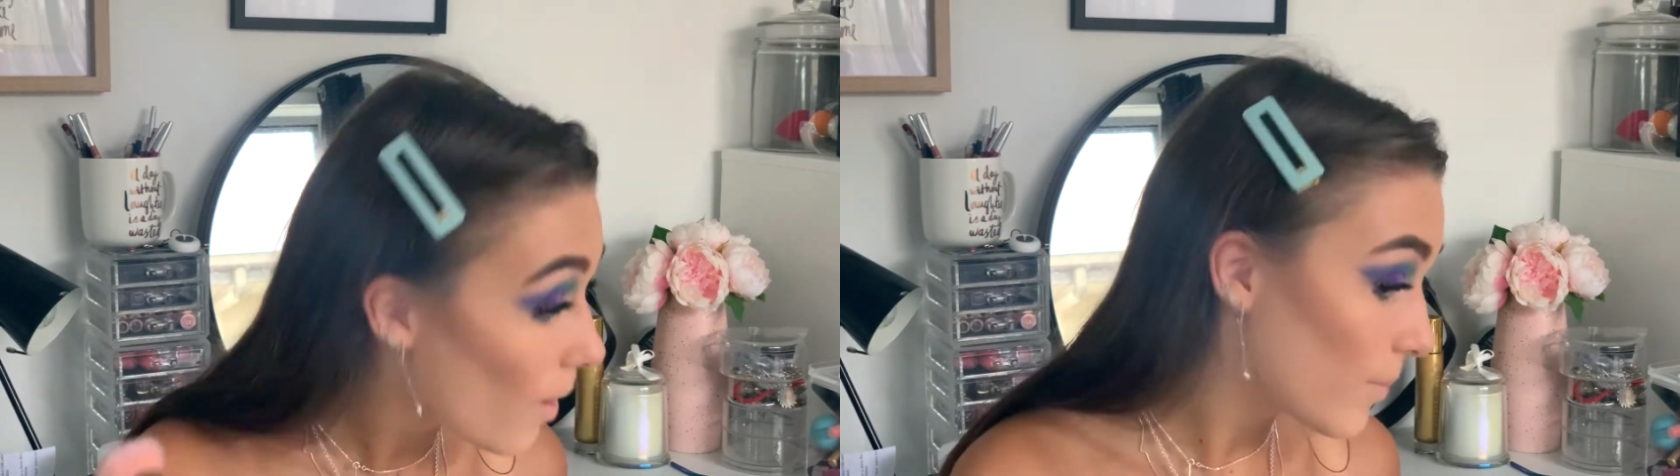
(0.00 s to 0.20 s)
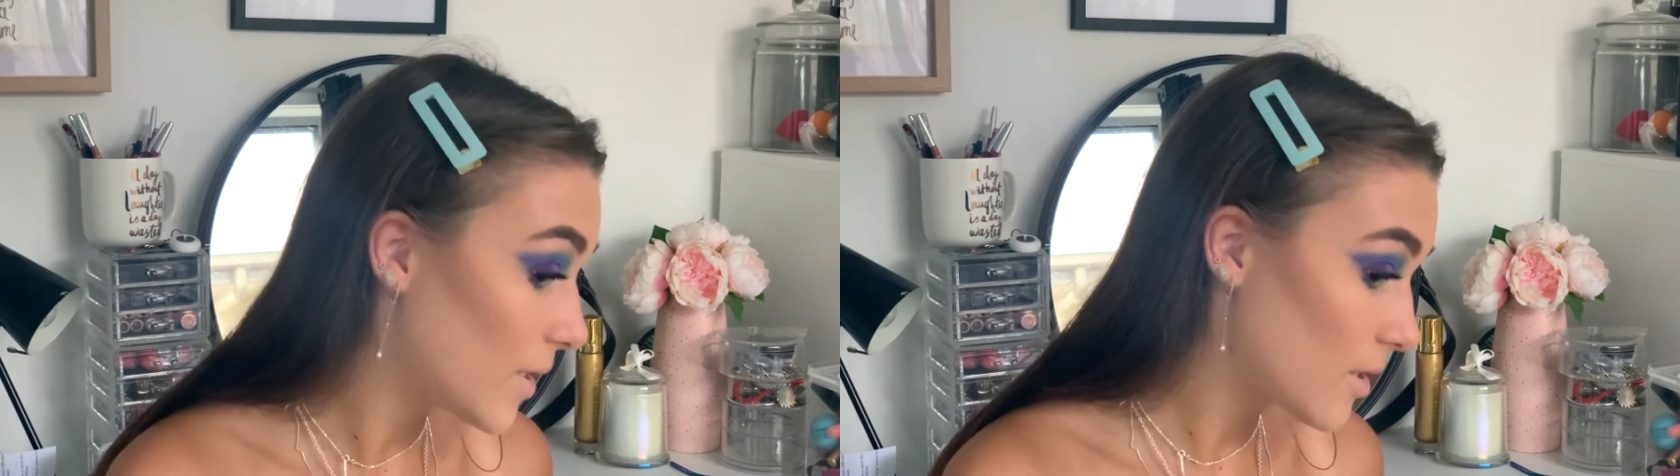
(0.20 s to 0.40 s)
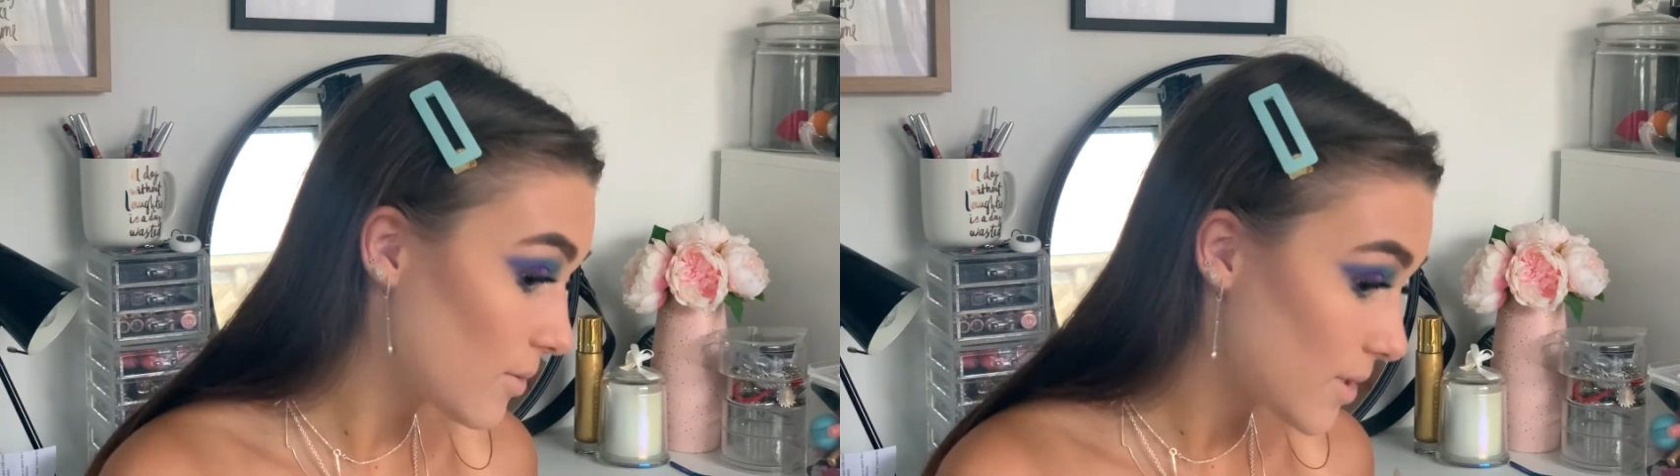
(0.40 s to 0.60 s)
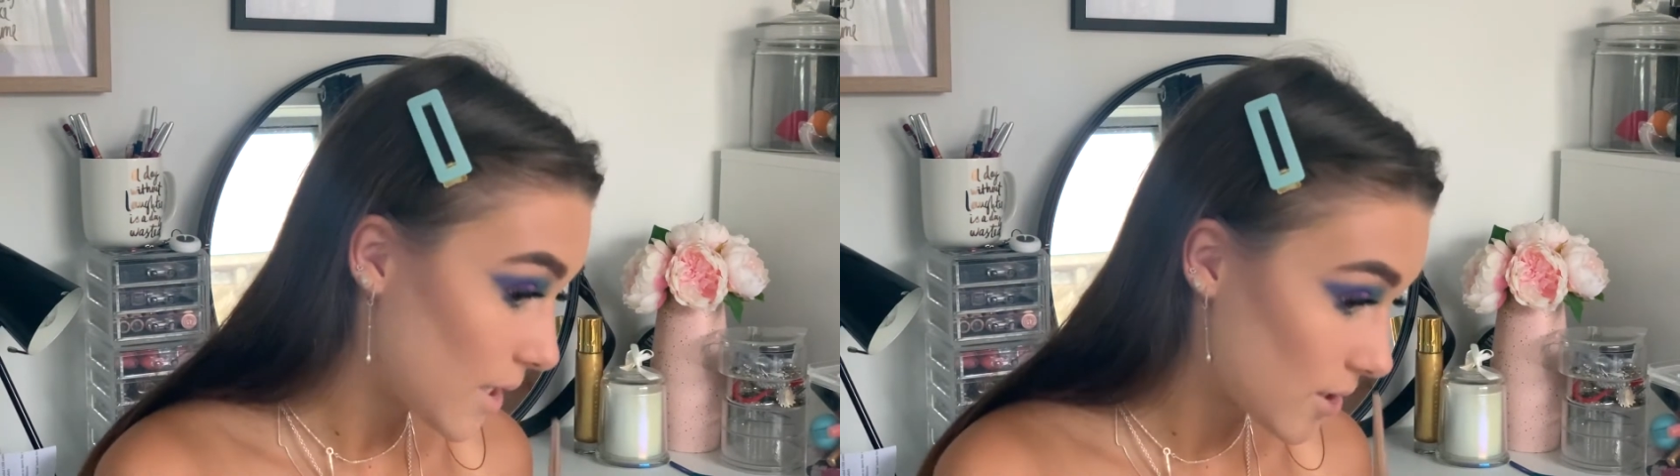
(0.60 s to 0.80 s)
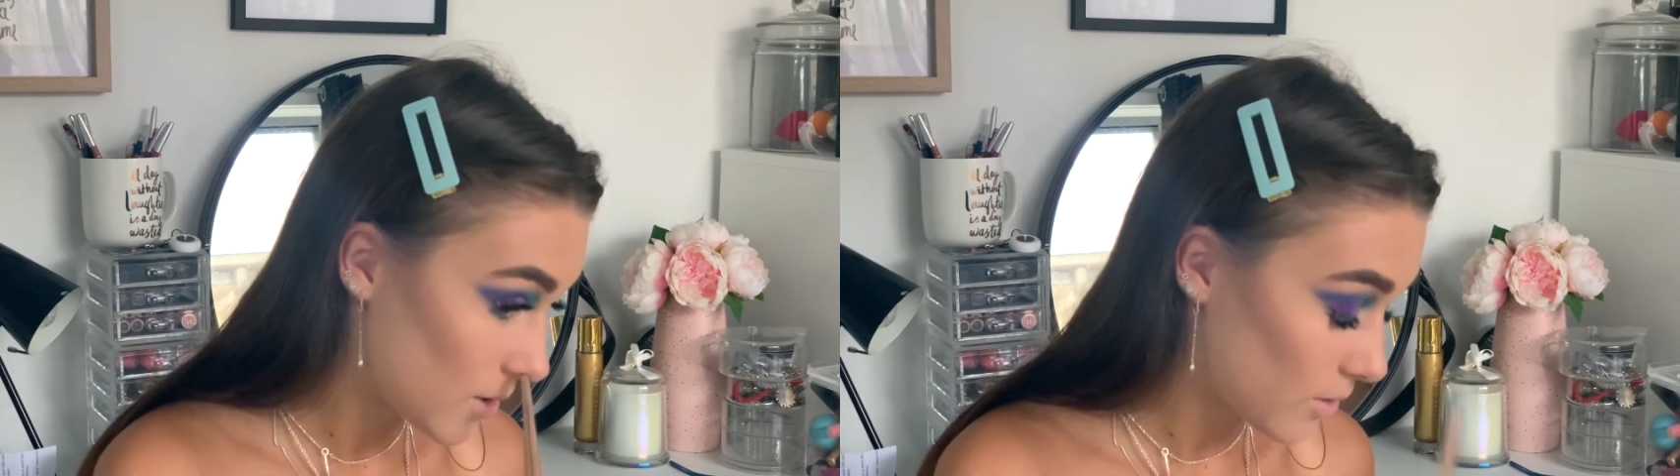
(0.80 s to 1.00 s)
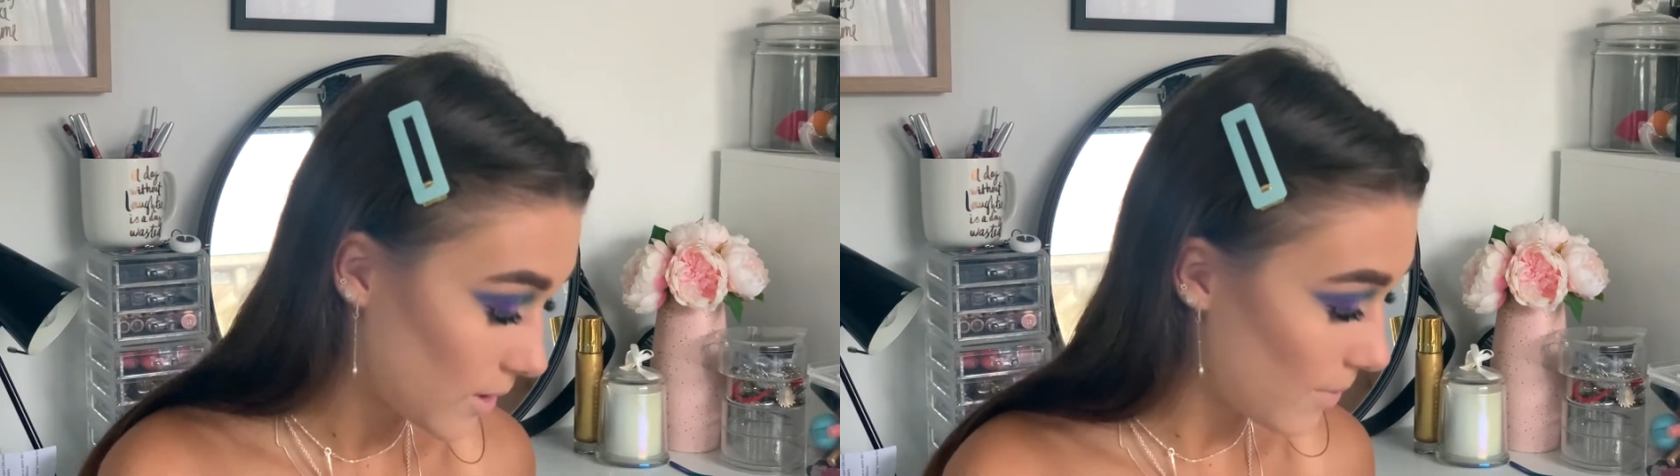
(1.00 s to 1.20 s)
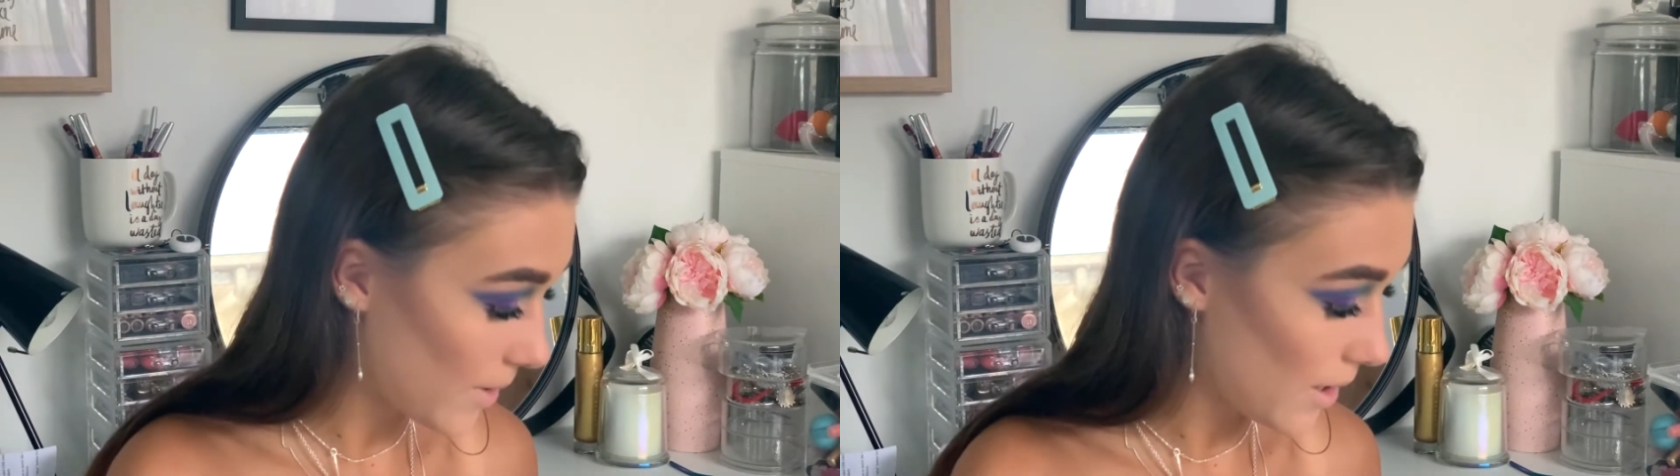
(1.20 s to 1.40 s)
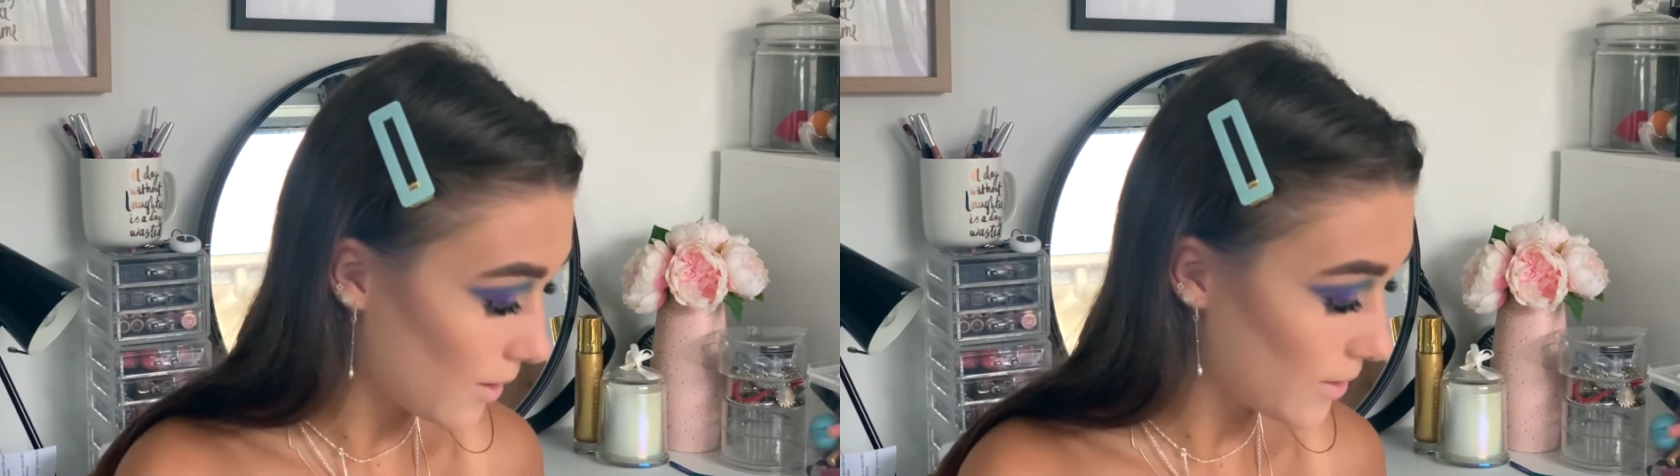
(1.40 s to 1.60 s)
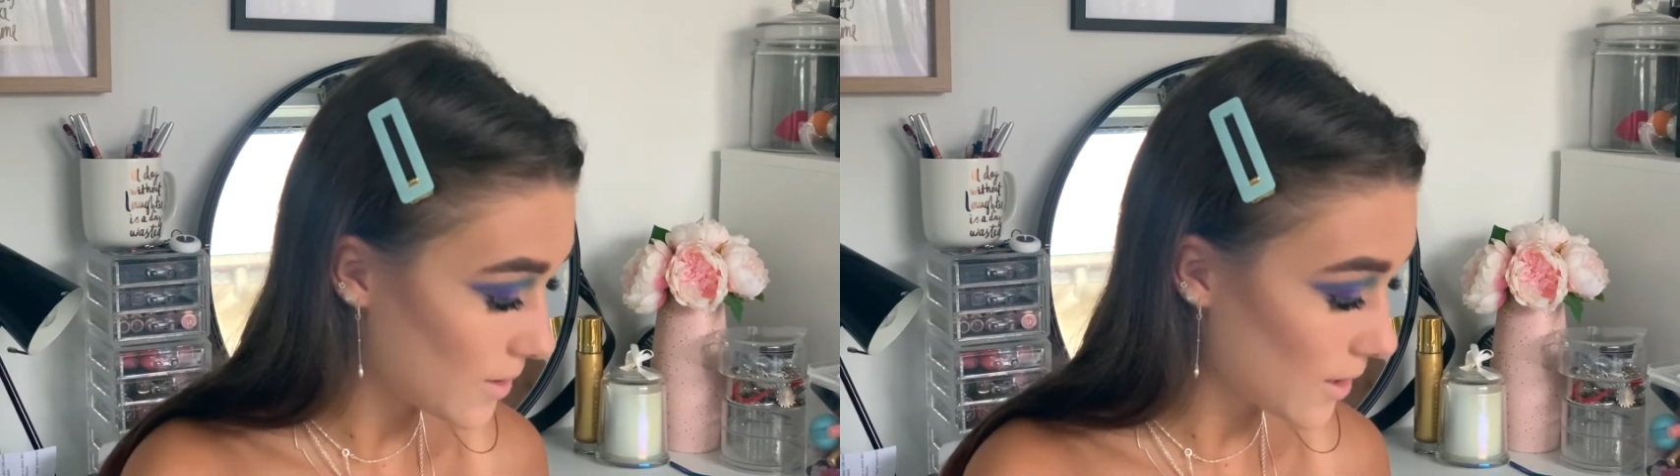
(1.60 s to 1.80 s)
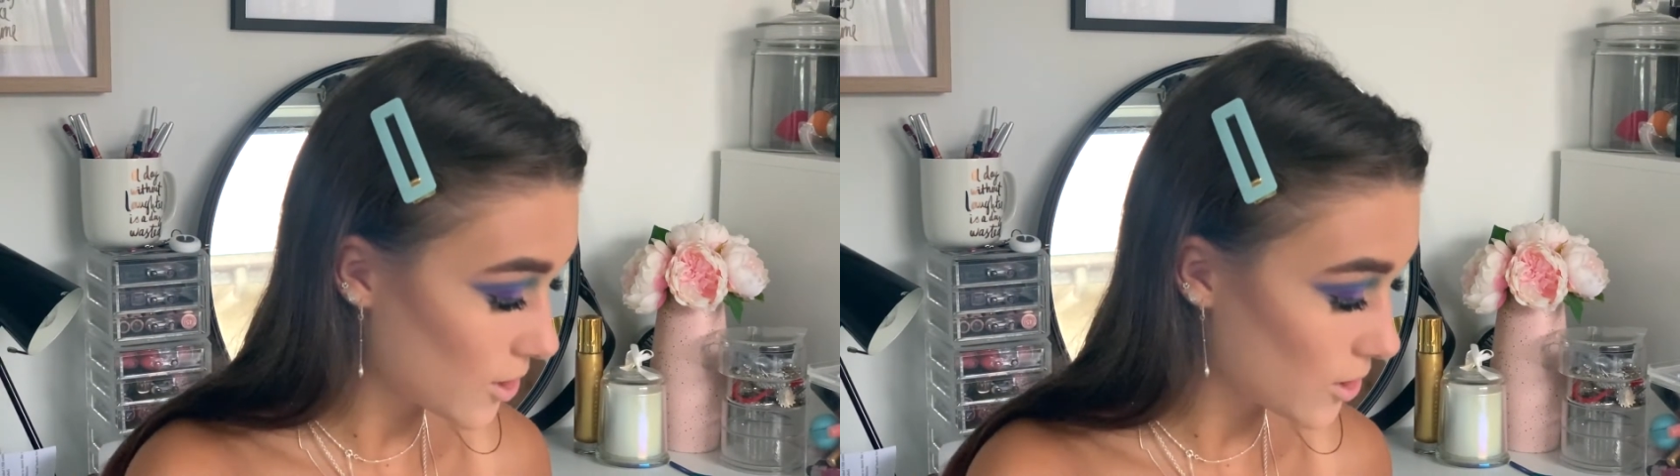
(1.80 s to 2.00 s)
But this one's actually not that bad. It's
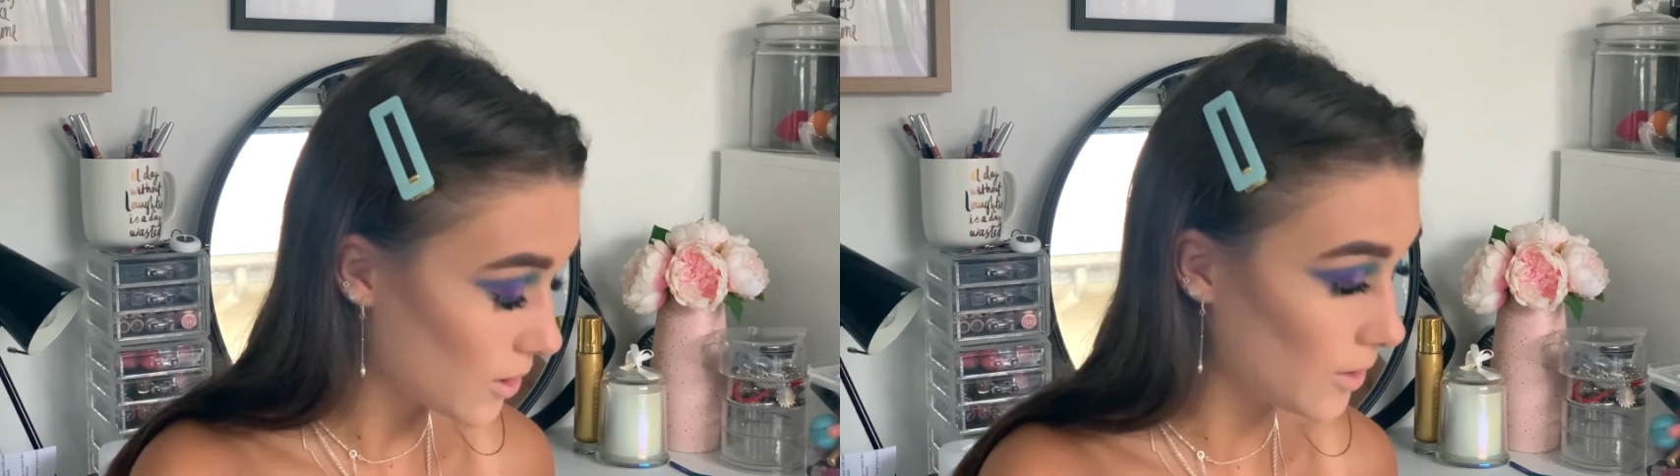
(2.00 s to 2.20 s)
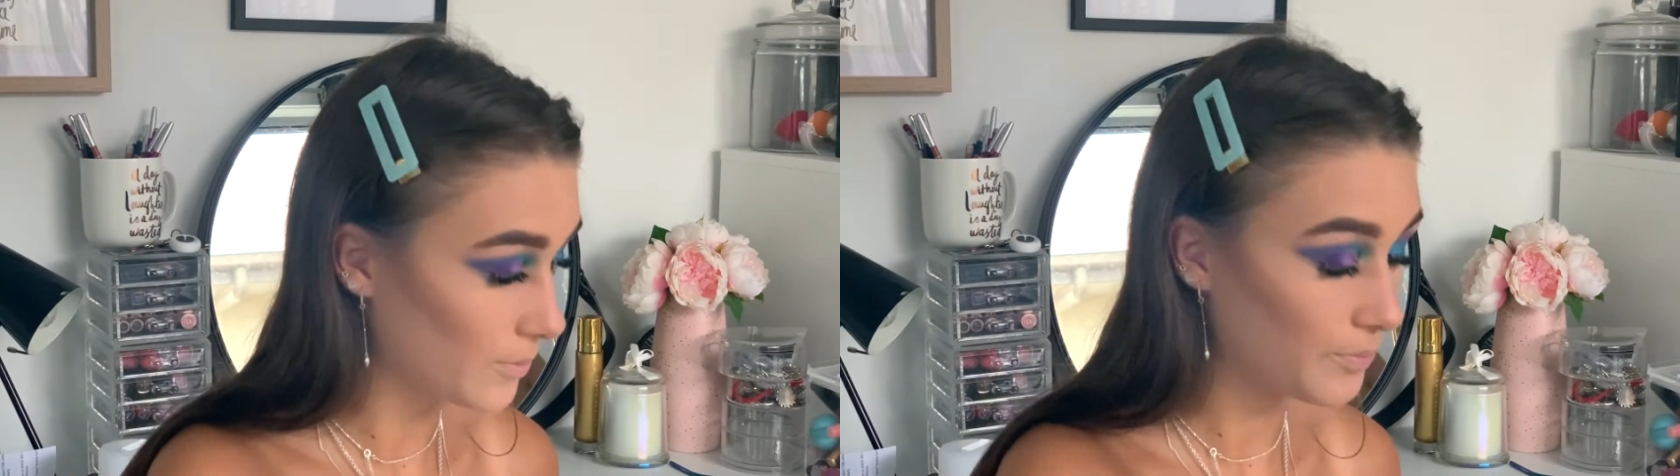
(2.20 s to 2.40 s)
actually